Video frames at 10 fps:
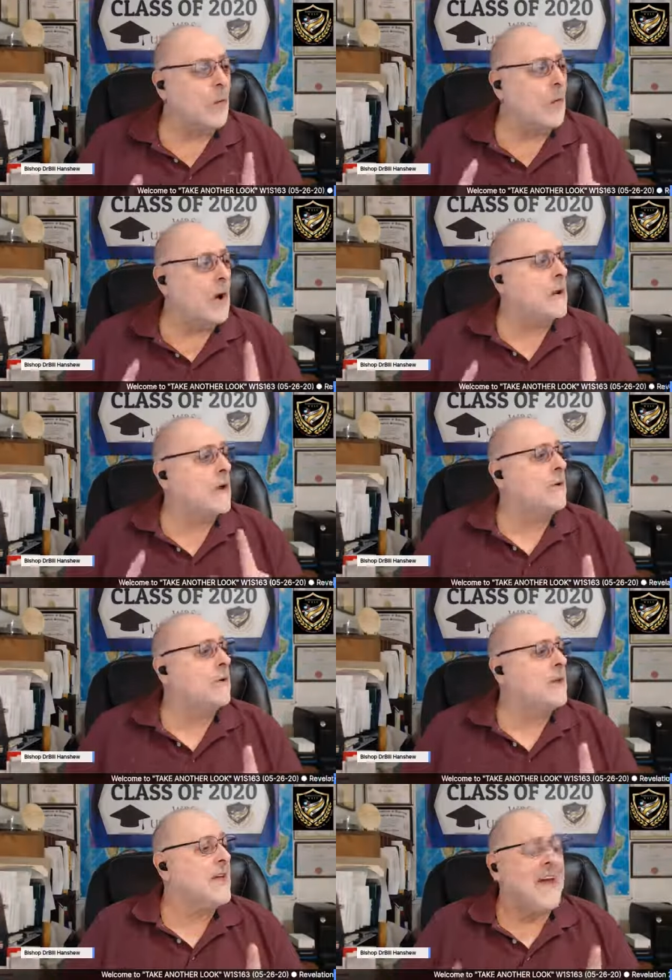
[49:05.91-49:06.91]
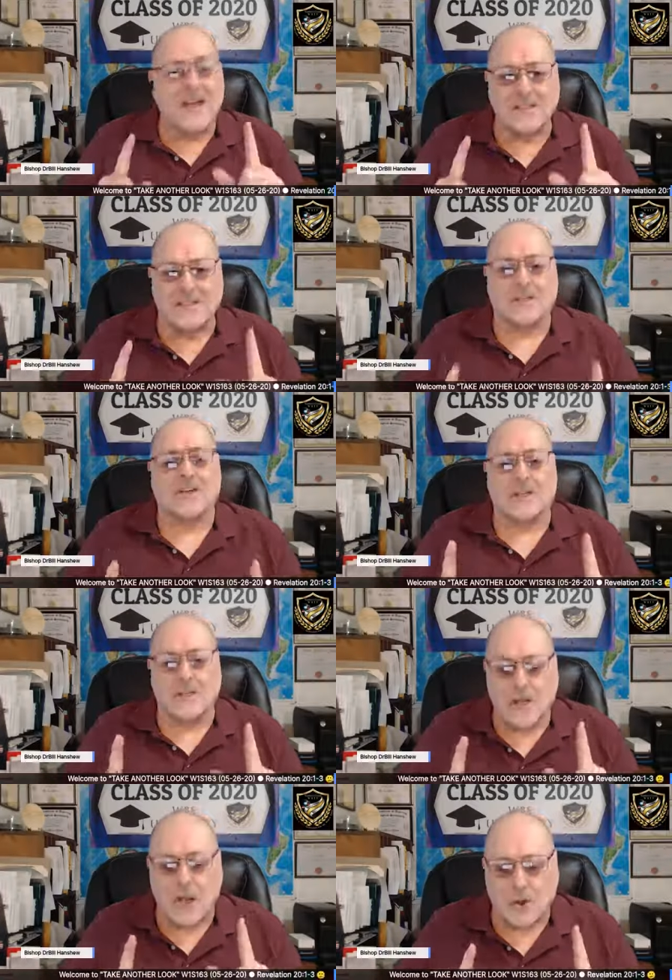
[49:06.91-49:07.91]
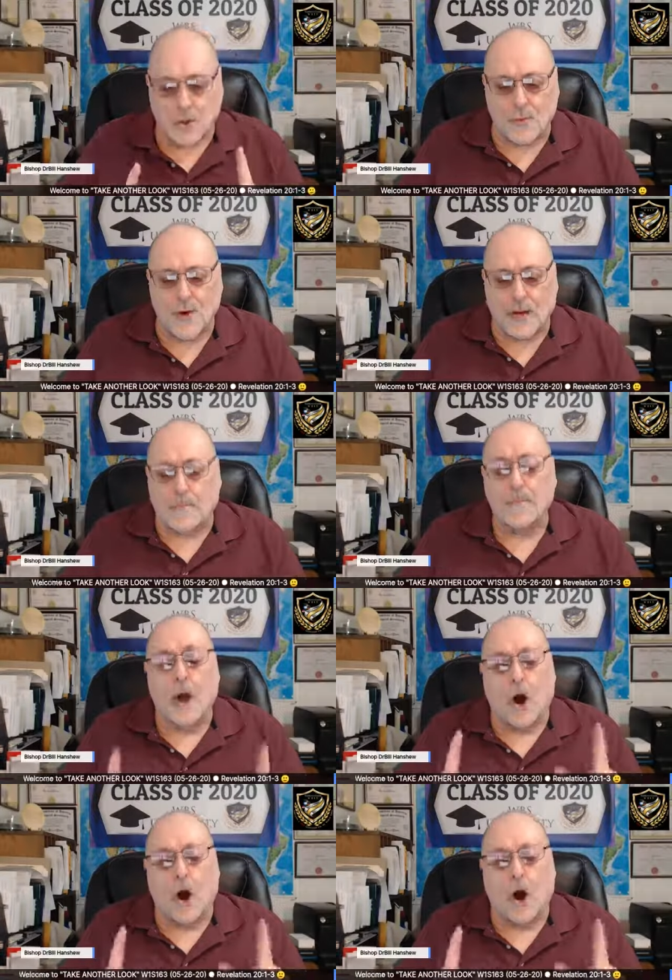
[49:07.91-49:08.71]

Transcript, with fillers: 163